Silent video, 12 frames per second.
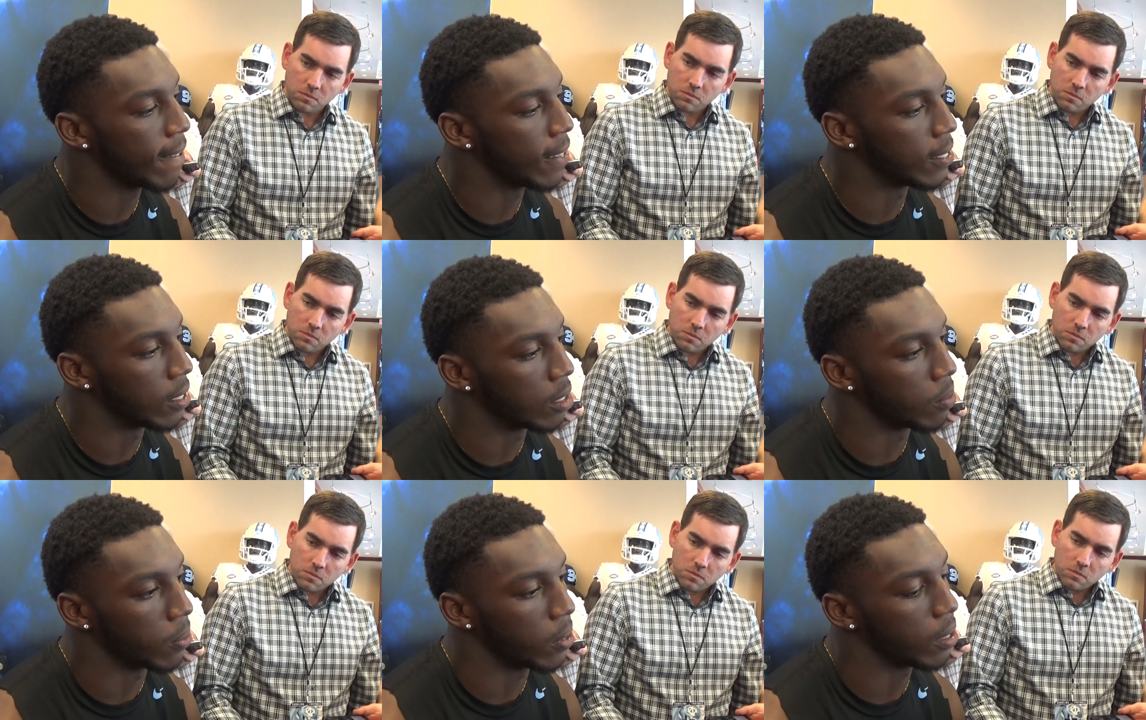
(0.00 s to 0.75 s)
Speaker 1: It's
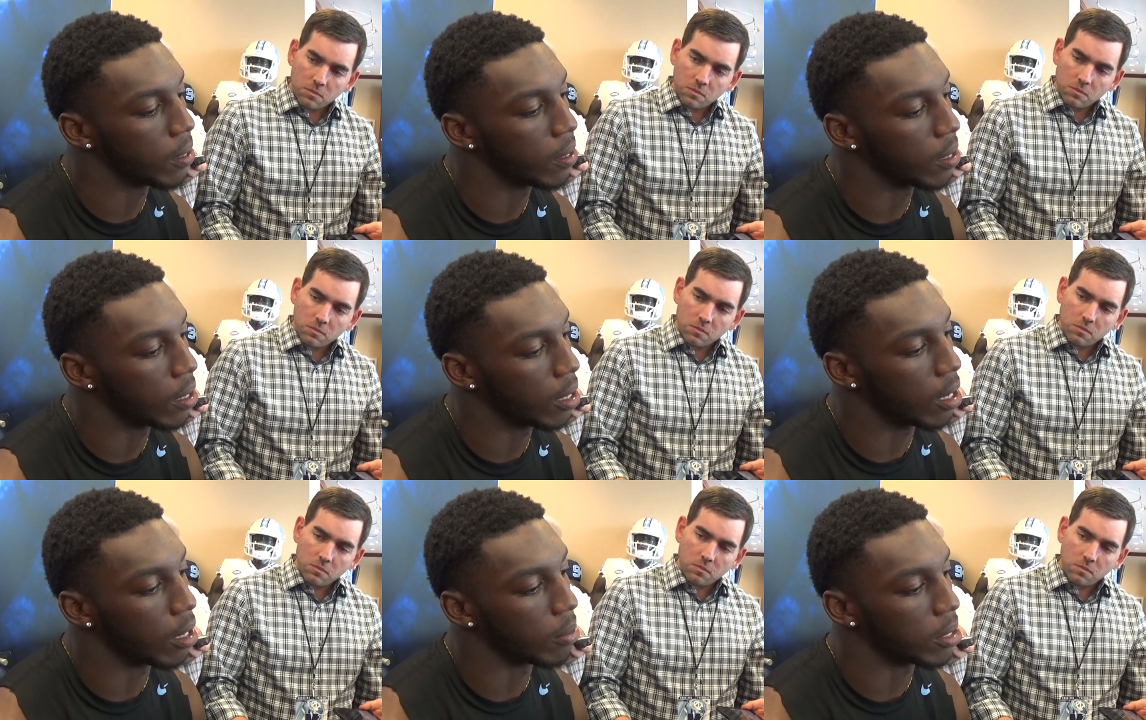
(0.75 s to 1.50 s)
disappointing.
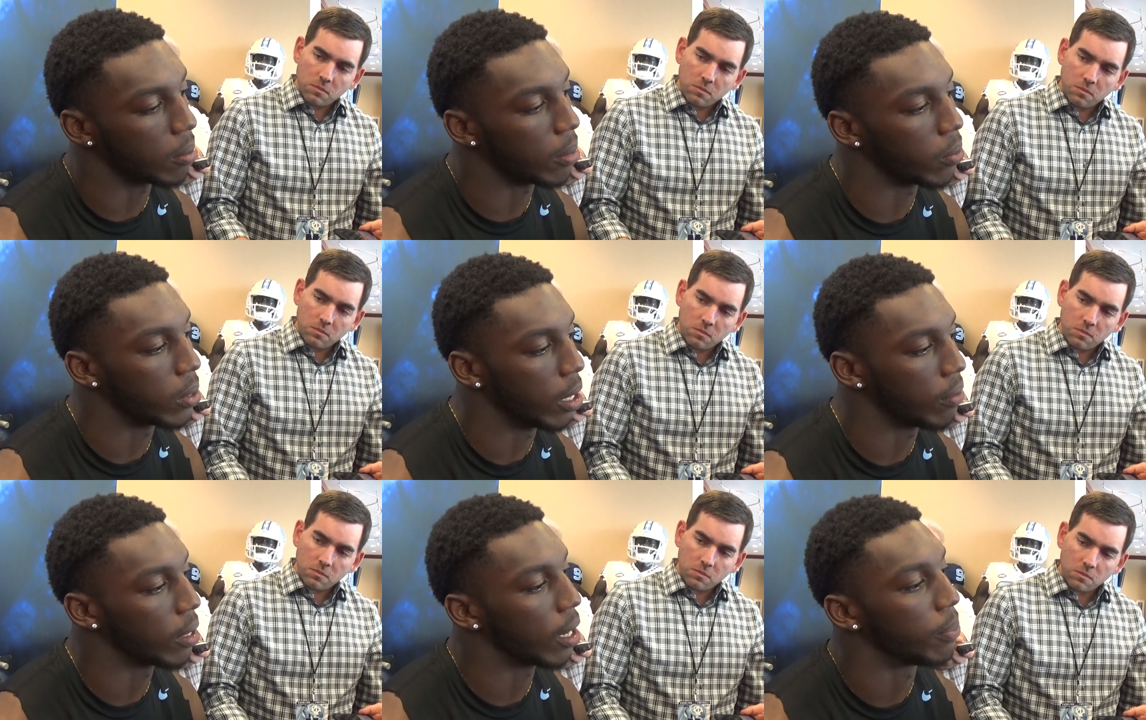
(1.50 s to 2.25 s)
Um, it's something that we
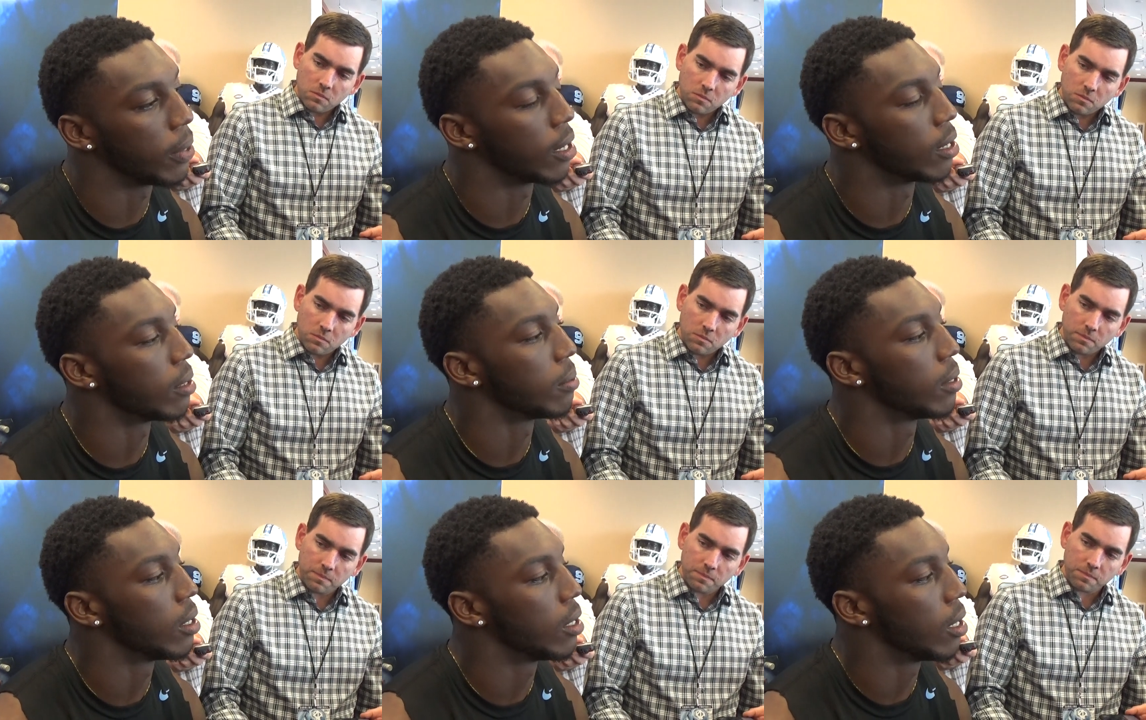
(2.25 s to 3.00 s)
definitely got to pick up.
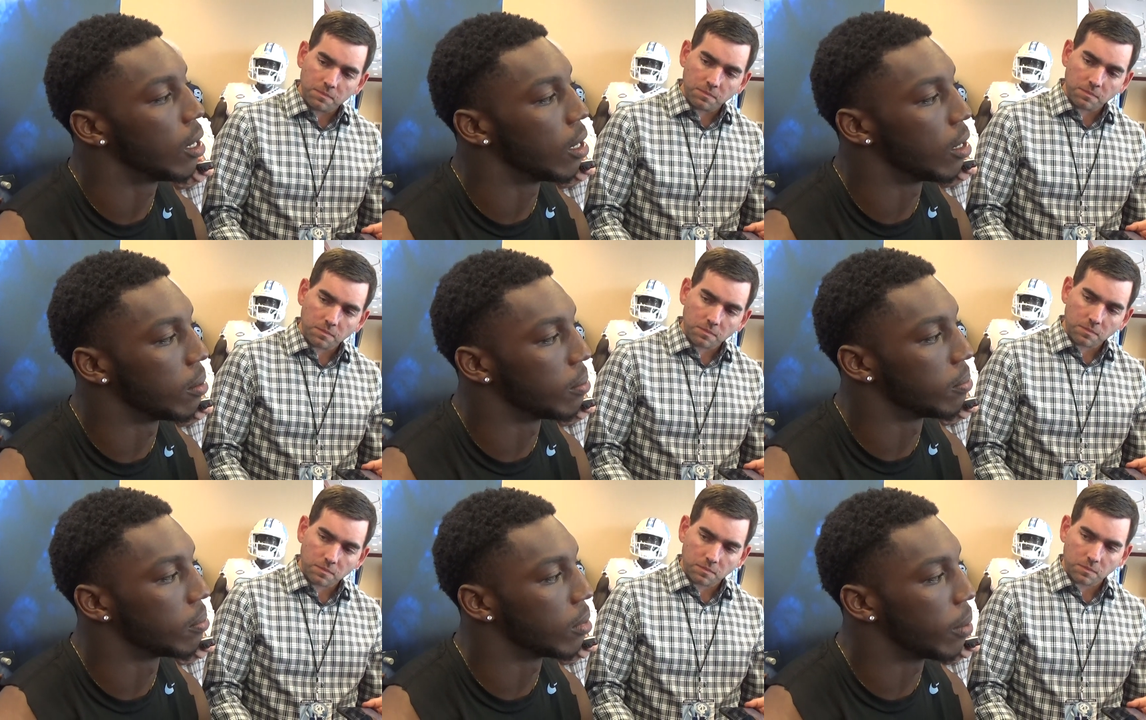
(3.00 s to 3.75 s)
Um,
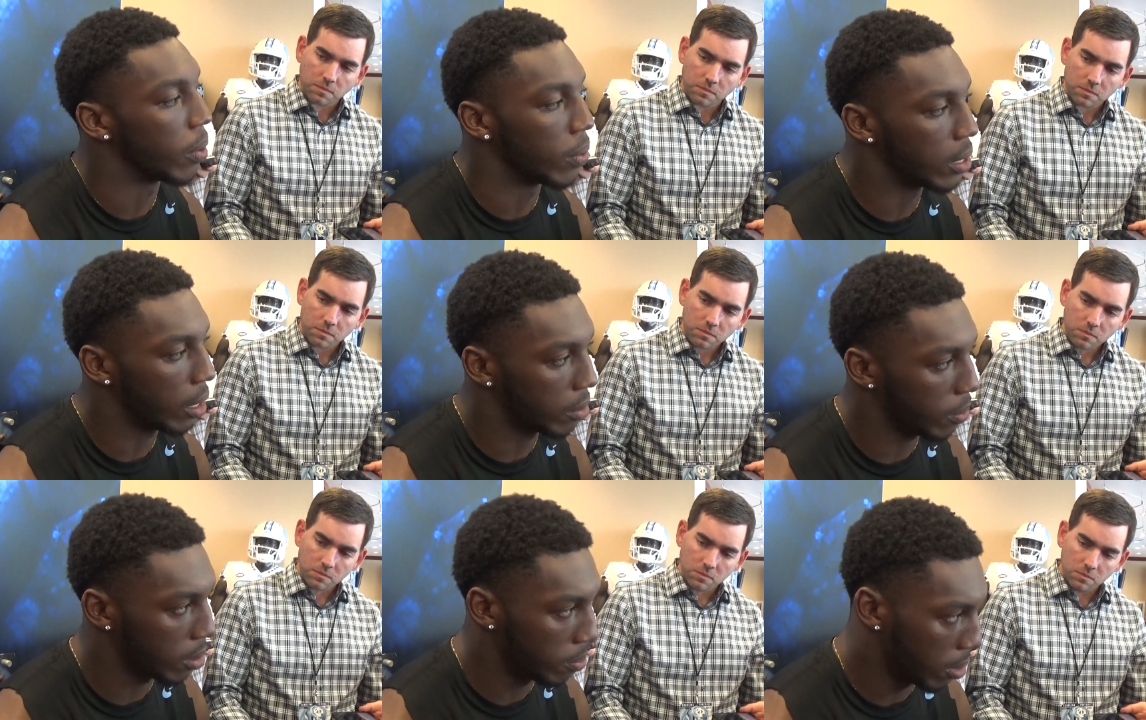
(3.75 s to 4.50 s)
I mean, we take
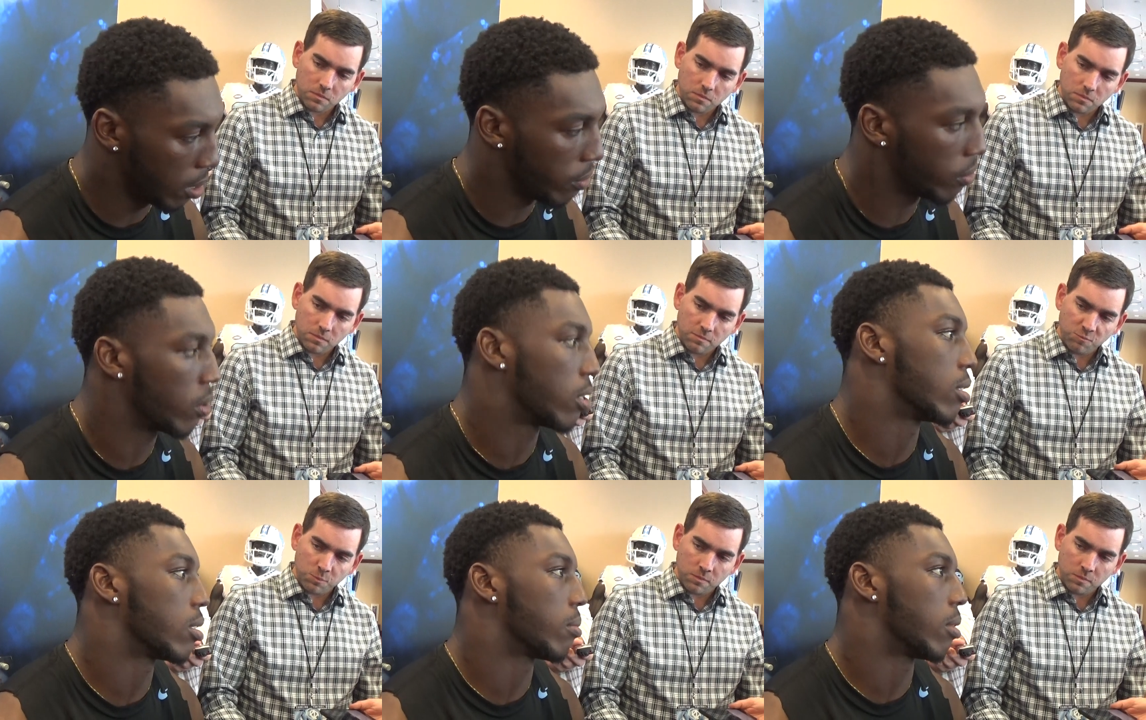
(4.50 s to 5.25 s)
responsibility for it, and
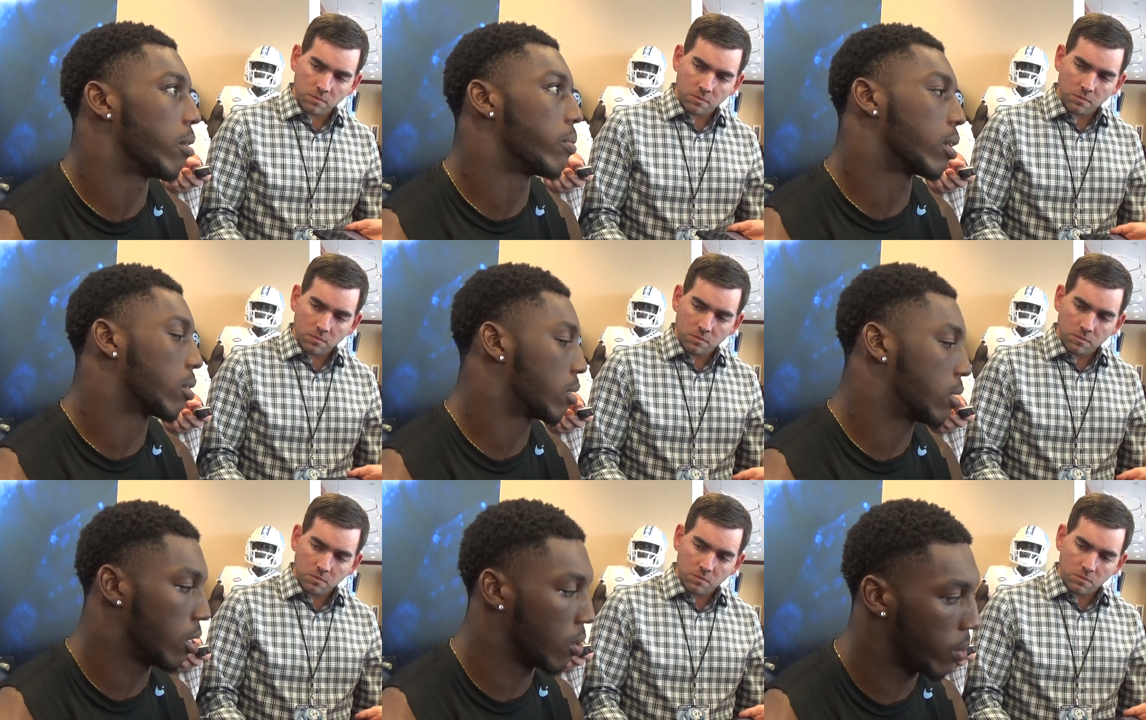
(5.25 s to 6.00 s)
it's something that we're going to
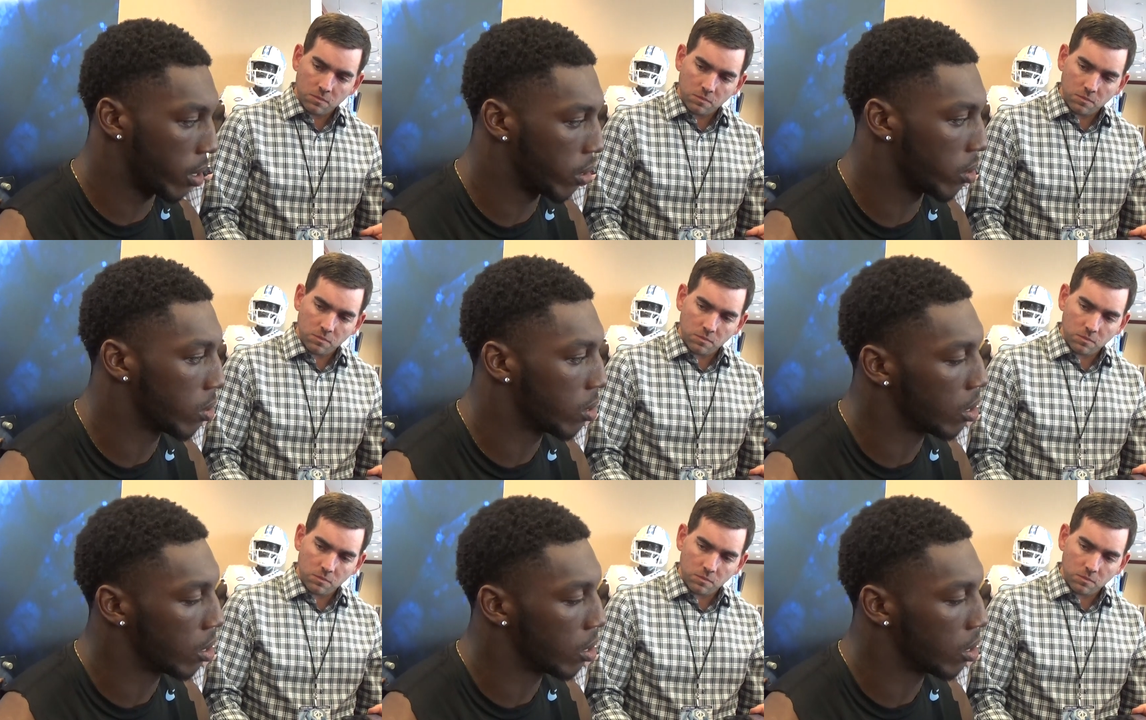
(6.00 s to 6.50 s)
continue to work on.